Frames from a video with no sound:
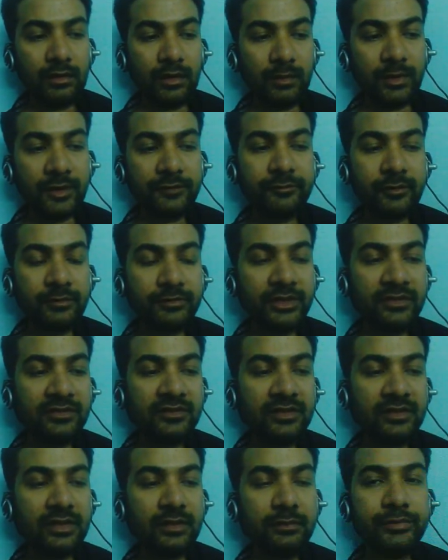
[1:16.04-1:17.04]
Apart from these,
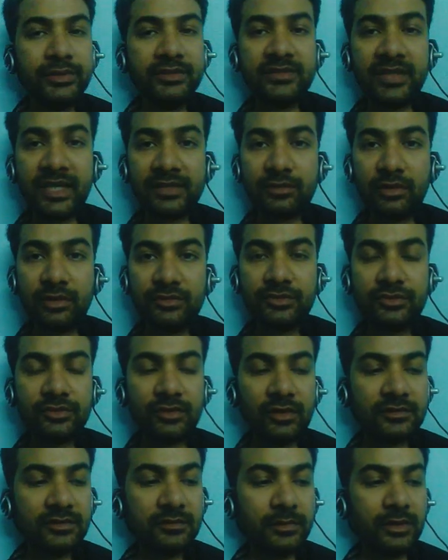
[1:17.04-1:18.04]
the Companies Act also
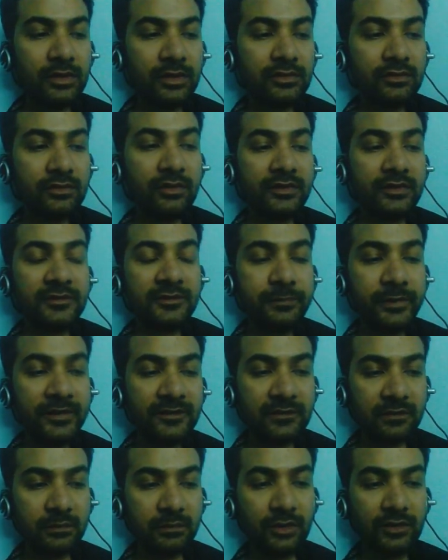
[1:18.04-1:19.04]
talks about, or rather speaks
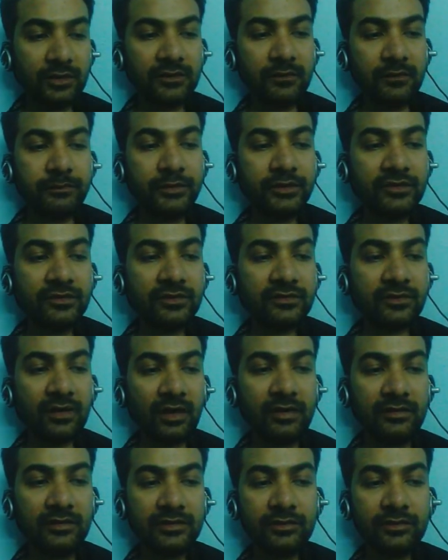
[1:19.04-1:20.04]
about, business
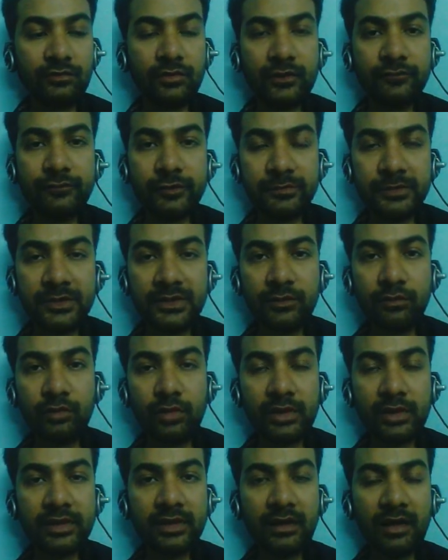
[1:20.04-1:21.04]
hours. So what would be the
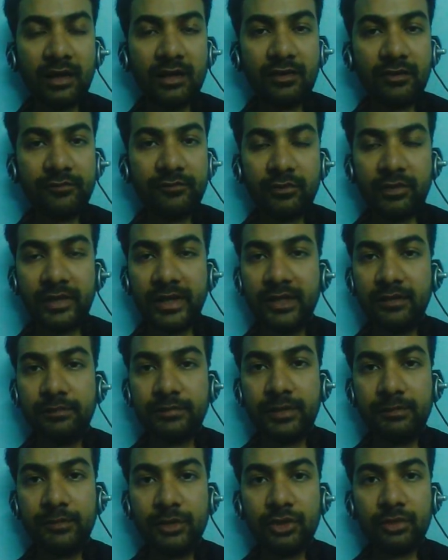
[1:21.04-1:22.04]
working hour for any
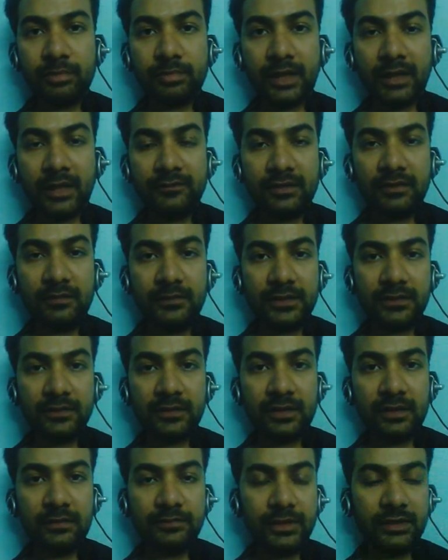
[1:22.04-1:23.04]
public or private limited
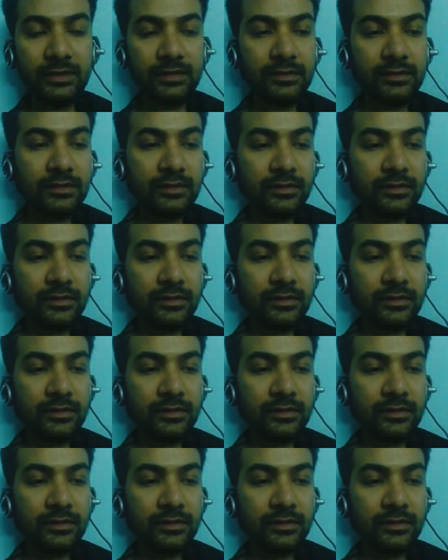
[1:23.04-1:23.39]
company?